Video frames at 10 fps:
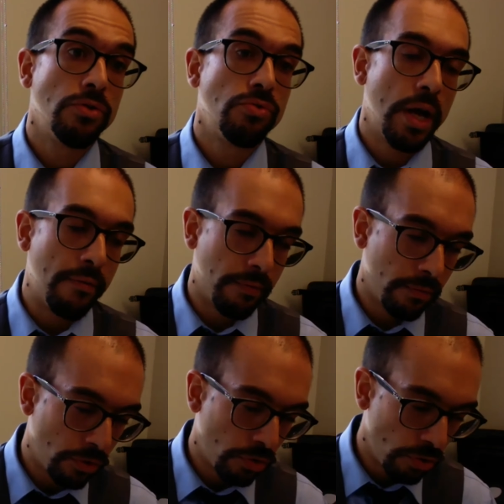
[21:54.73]
to have
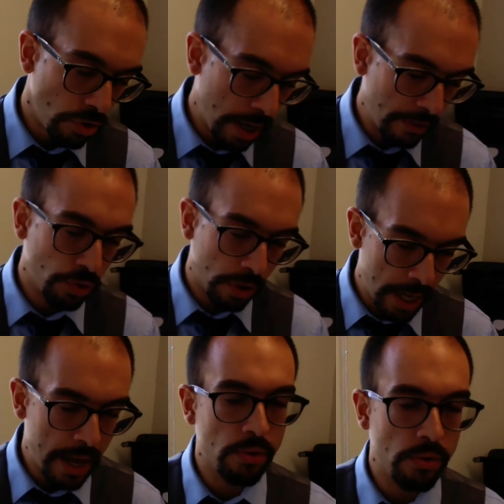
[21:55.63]
you have to
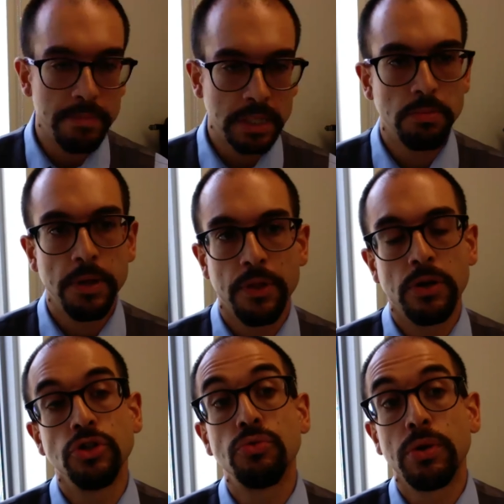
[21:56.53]
allow the muscle
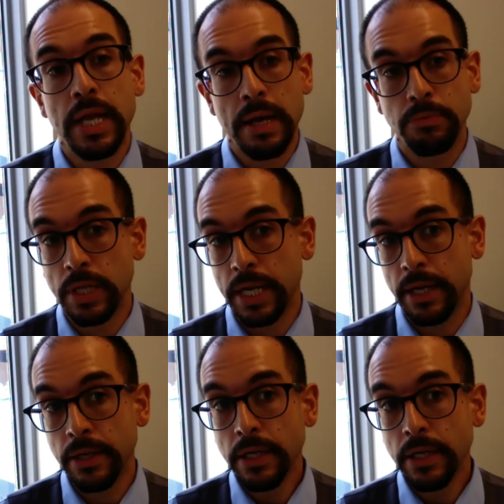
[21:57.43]
pathology to adapt to that.